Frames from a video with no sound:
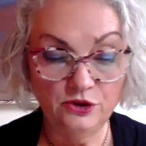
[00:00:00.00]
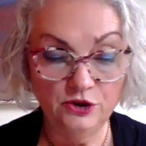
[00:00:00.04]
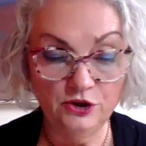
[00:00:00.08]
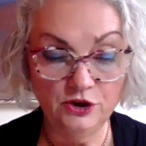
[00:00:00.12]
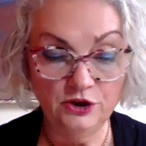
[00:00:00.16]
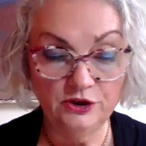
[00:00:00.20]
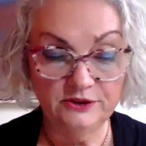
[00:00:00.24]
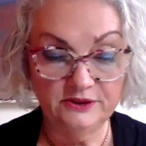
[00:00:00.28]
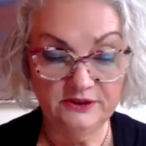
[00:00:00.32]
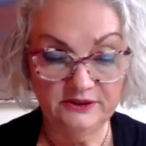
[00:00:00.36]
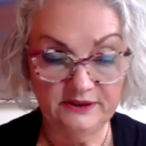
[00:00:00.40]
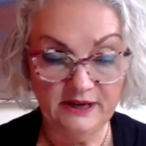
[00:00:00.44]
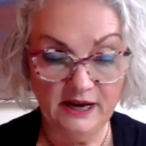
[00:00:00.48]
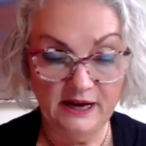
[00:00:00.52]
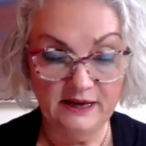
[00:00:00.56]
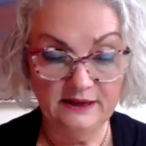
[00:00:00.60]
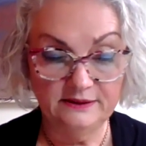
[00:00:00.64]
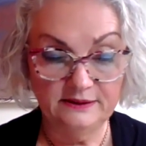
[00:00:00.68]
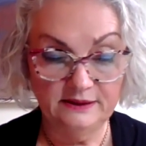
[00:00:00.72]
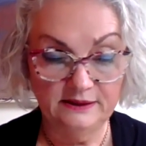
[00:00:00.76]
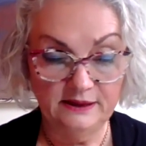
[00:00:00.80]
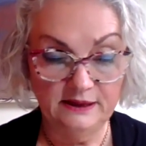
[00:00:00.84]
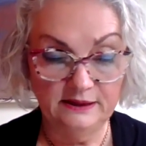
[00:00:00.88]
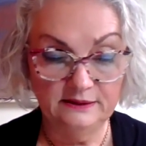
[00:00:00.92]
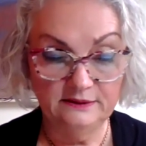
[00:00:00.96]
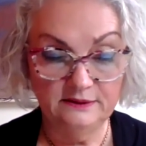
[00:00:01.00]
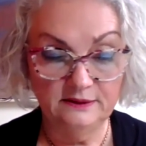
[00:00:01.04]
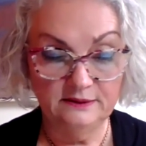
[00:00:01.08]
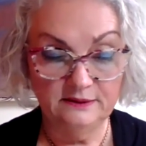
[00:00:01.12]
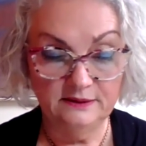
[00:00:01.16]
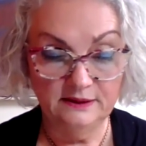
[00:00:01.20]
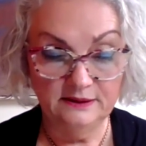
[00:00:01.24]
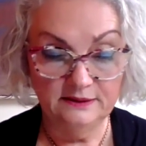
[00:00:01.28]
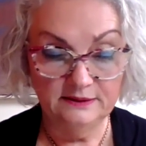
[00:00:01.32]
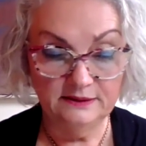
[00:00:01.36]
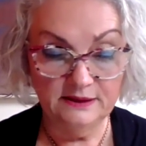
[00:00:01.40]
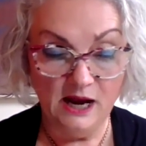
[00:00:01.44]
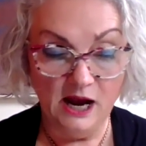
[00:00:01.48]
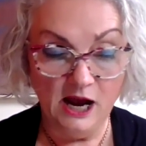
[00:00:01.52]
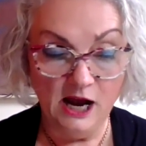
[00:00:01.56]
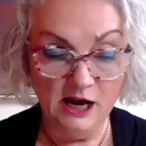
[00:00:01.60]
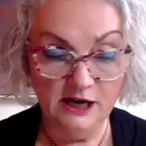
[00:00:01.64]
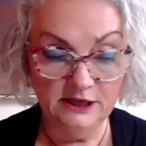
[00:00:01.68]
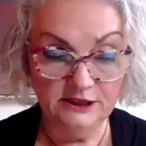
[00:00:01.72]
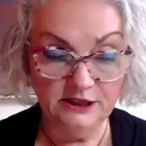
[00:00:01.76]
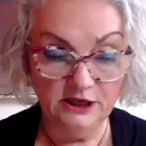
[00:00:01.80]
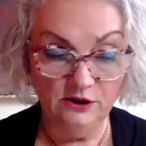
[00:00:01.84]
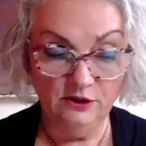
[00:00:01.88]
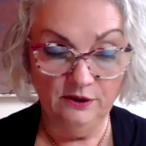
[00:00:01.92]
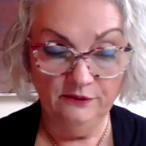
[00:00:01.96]
third states and entities,
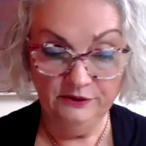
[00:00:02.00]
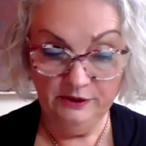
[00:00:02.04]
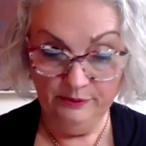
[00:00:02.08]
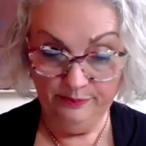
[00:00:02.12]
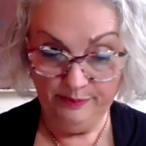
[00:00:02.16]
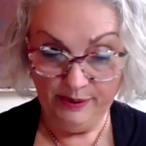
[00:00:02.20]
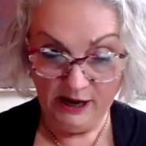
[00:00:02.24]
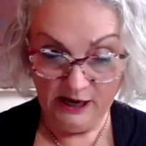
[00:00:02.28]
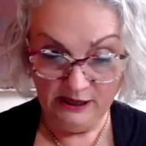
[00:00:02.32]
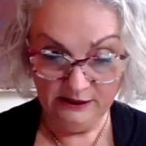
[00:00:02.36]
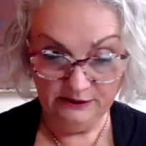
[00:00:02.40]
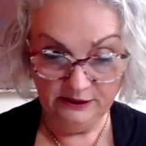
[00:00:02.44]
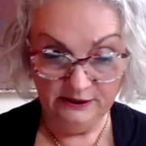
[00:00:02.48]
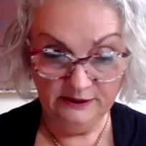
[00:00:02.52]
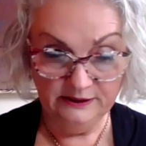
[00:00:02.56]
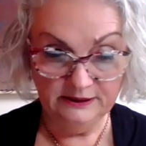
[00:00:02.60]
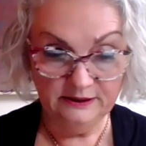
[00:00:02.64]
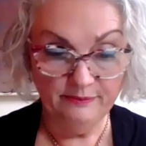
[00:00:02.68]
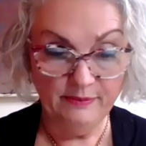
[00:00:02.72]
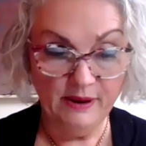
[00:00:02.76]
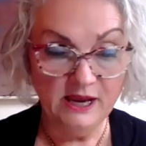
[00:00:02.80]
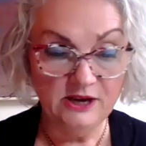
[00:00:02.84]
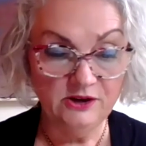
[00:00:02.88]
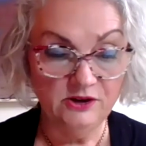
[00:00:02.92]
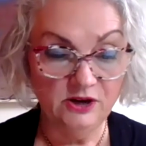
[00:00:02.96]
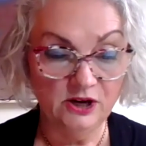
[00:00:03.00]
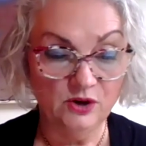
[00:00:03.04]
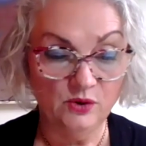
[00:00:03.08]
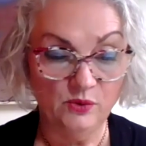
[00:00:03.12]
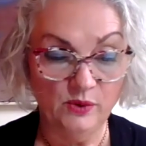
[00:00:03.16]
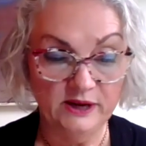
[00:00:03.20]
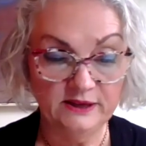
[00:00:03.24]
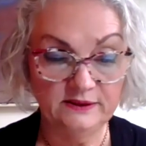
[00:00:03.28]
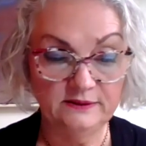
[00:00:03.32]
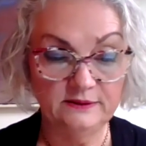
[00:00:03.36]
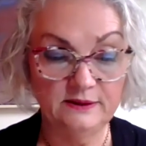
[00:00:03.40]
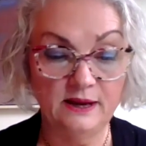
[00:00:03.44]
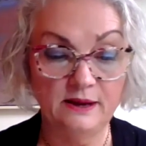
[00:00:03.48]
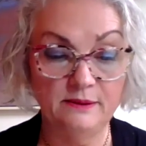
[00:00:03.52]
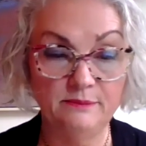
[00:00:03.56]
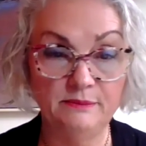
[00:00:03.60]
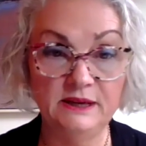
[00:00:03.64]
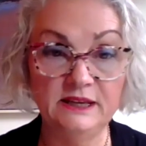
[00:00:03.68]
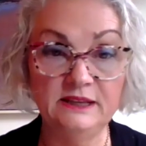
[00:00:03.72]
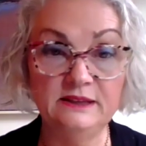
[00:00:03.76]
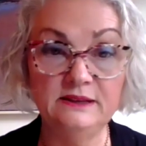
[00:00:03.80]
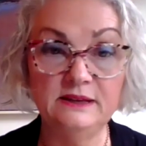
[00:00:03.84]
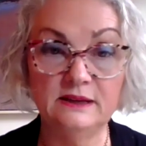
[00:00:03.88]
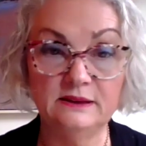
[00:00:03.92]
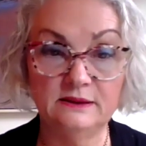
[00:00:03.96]
either of the parties may request the
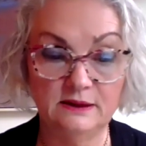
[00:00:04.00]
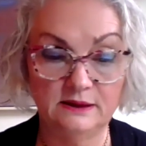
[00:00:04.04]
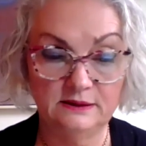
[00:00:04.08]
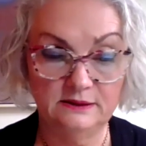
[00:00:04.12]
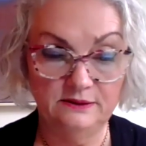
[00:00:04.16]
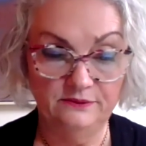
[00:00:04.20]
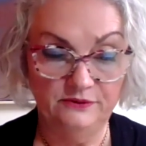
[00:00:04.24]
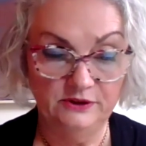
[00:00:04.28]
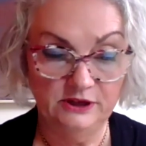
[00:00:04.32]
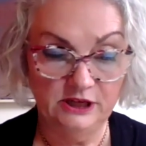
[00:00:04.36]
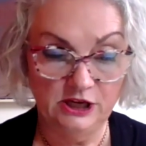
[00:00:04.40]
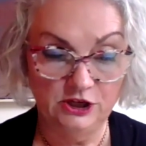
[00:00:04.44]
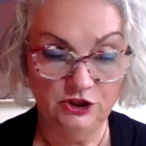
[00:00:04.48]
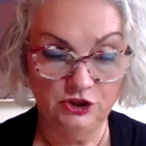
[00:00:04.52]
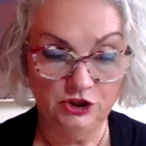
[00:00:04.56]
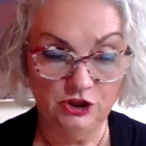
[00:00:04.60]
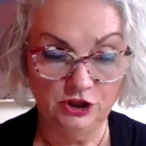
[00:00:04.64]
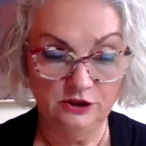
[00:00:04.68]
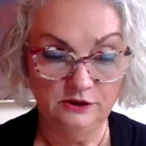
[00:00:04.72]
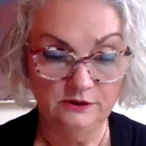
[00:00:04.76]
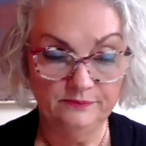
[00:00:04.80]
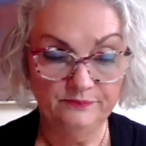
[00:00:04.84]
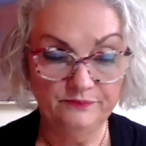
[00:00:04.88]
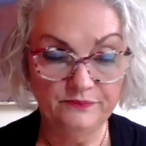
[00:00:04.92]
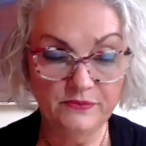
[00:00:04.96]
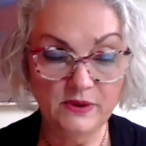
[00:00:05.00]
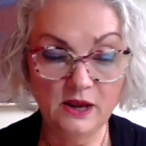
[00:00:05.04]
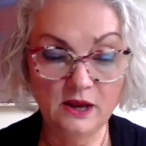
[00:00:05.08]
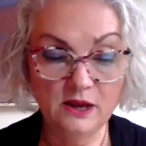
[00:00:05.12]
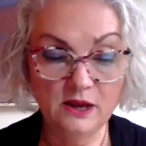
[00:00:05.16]
immediate ratification,